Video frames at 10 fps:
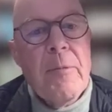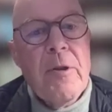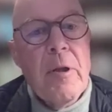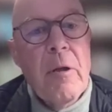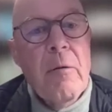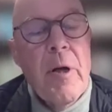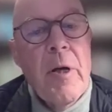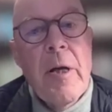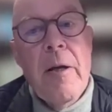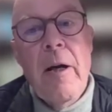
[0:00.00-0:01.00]
So,
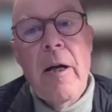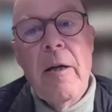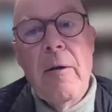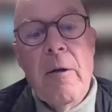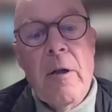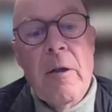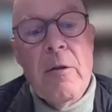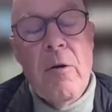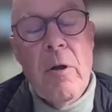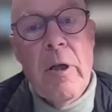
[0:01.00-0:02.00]

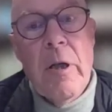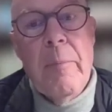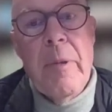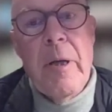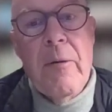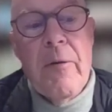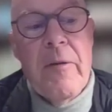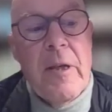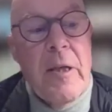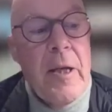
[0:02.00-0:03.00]
talking about
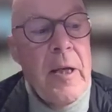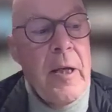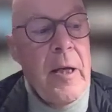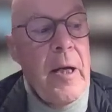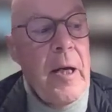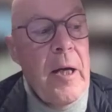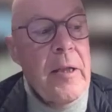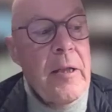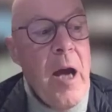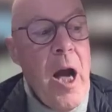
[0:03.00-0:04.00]
the
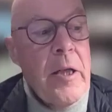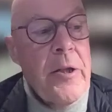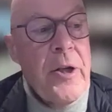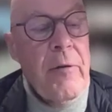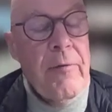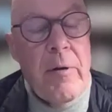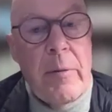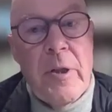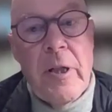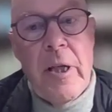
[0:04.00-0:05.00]
ecology of
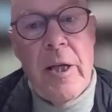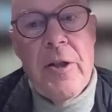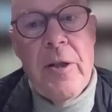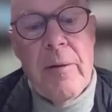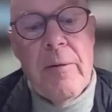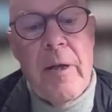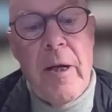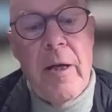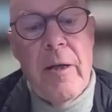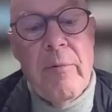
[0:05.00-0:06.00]

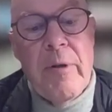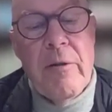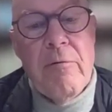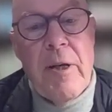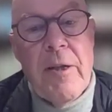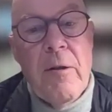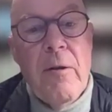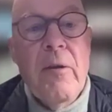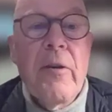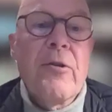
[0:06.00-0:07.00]
communication, we address
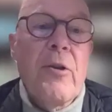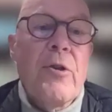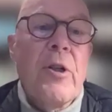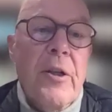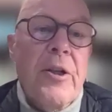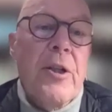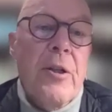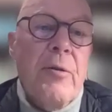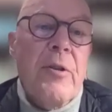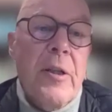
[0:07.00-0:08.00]
all the social
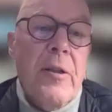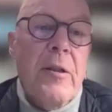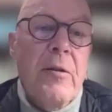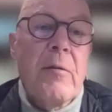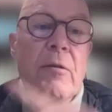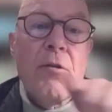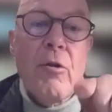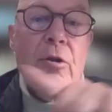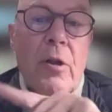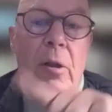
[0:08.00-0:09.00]
issues and the
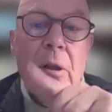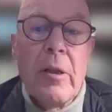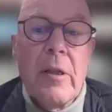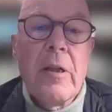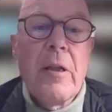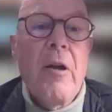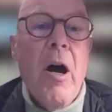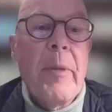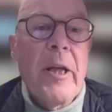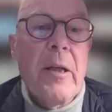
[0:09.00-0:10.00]
social
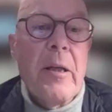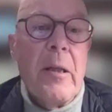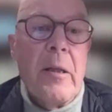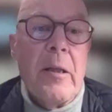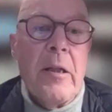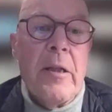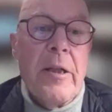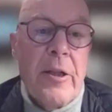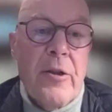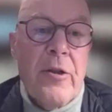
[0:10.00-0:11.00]
economical
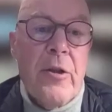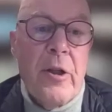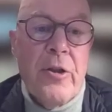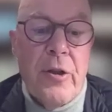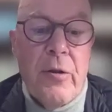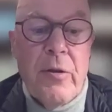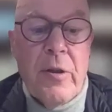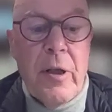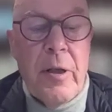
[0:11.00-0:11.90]
issues